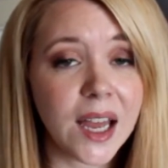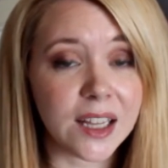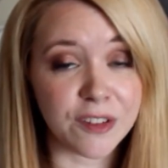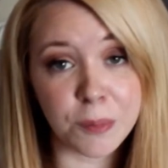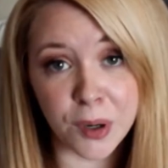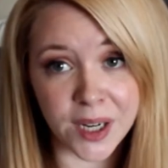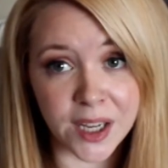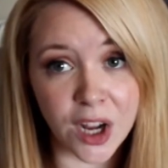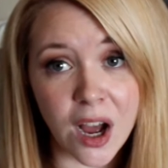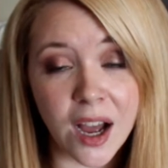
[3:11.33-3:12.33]
I love putting
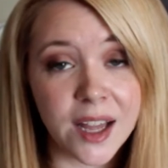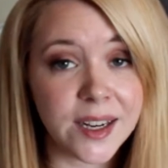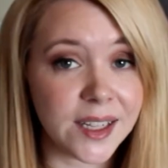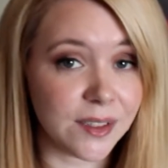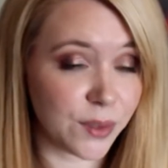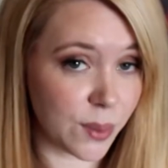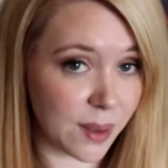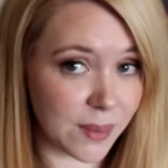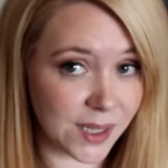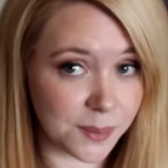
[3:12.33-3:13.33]
it on, I love the
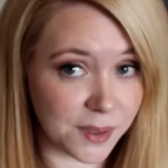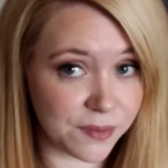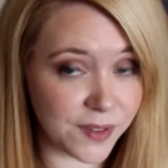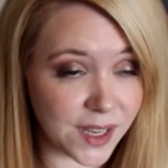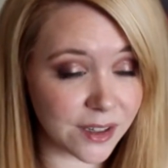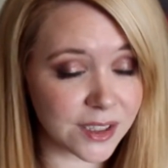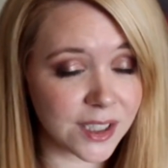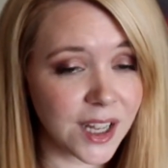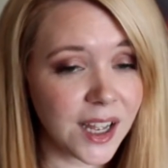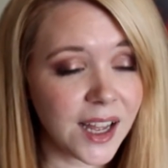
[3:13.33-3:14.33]
way it makes me feel,